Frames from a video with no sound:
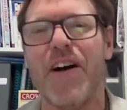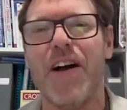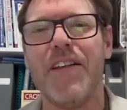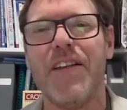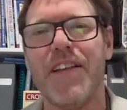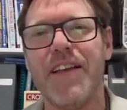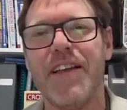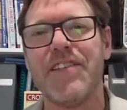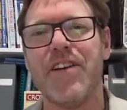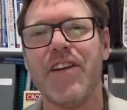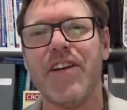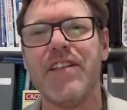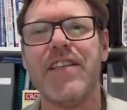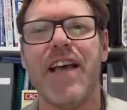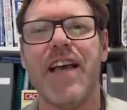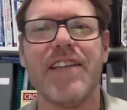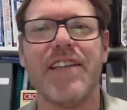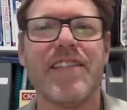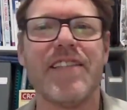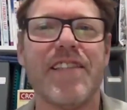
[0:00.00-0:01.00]
He's got his
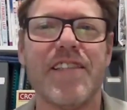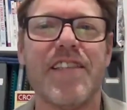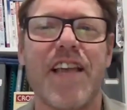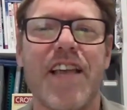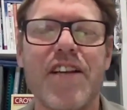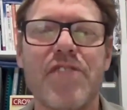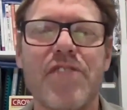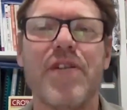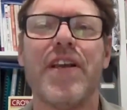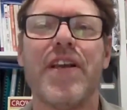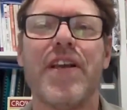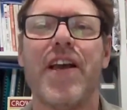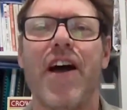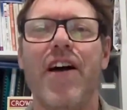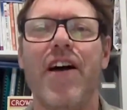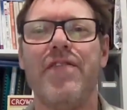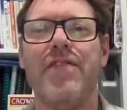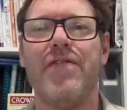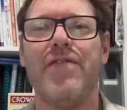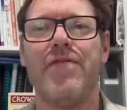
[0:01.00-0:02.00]
house, the Sanctuary
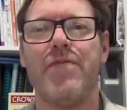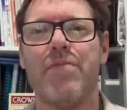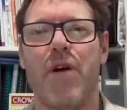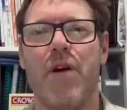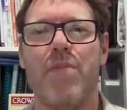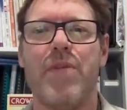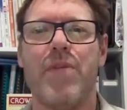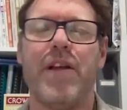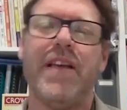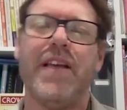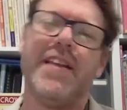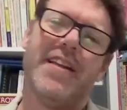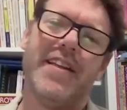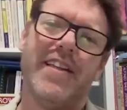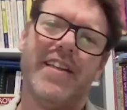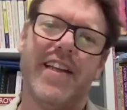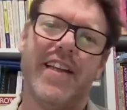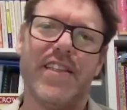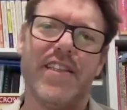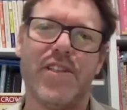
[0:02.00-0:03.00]
Cove property
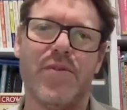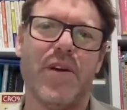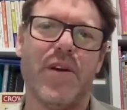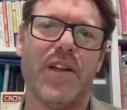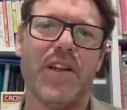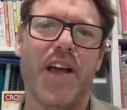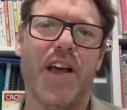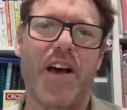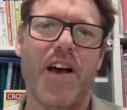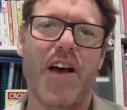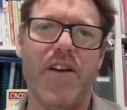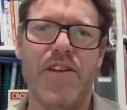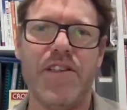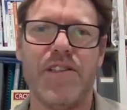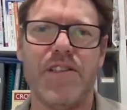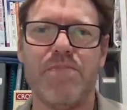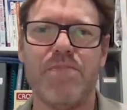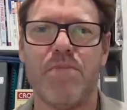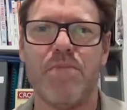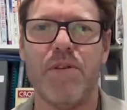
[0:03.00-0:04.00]
that he needs to unload
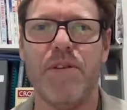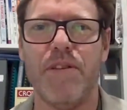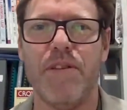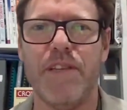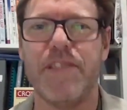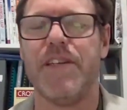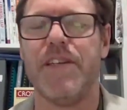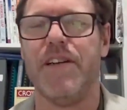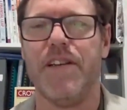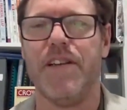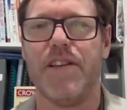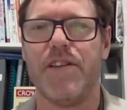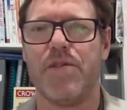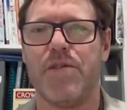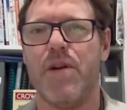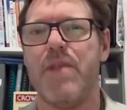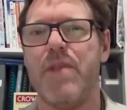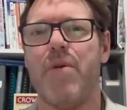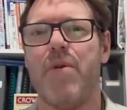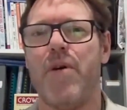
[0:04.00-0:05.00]
is listed at
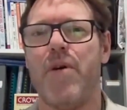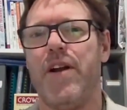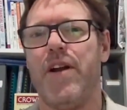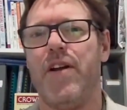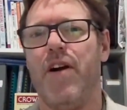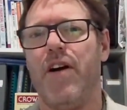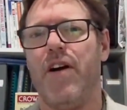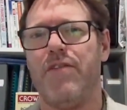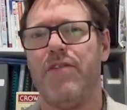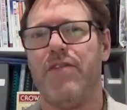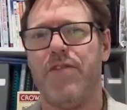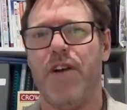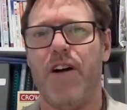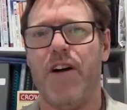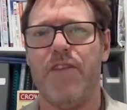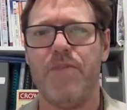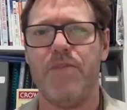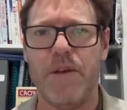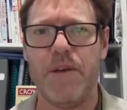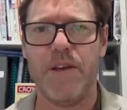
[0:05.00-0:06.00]

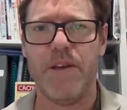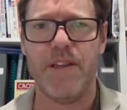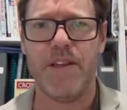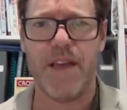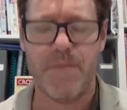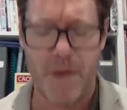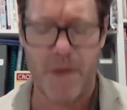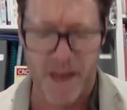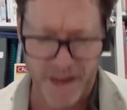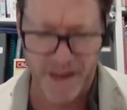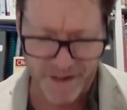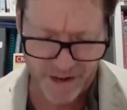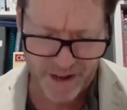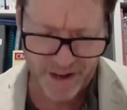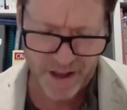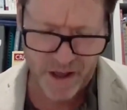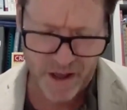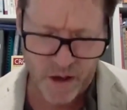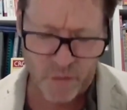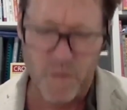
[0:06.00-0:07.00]
$3.95 million. They paid
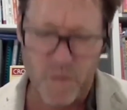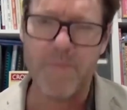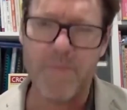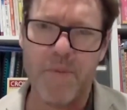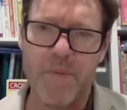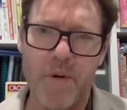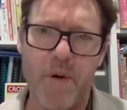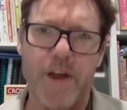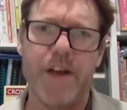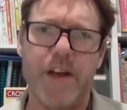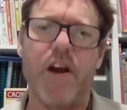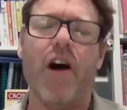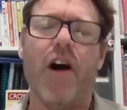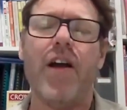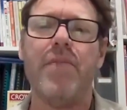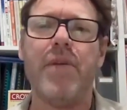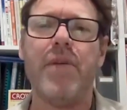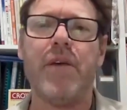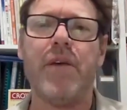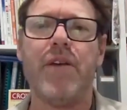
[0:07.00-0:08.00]

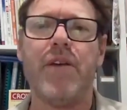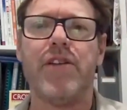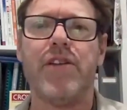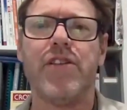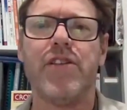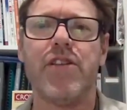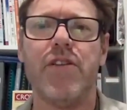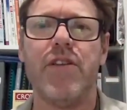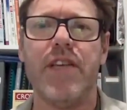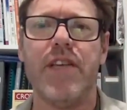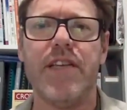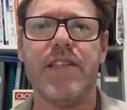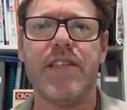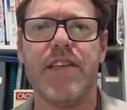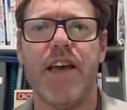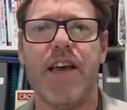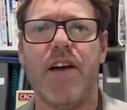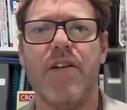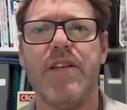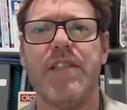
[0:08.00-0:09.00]
$1.9 million 2
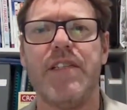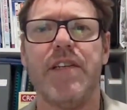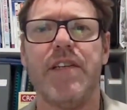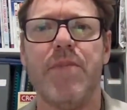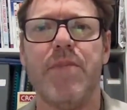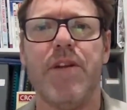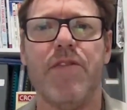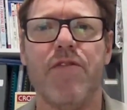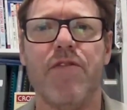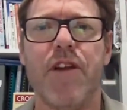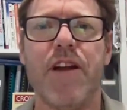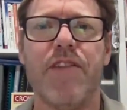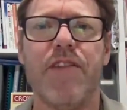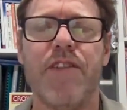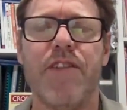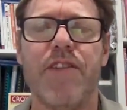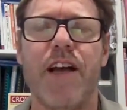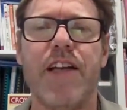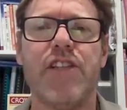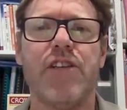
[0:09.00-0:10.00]
years ago and did a bit of
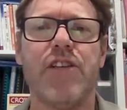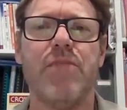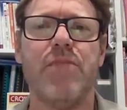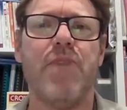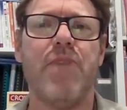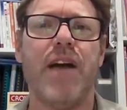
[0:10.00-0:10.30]
renovation.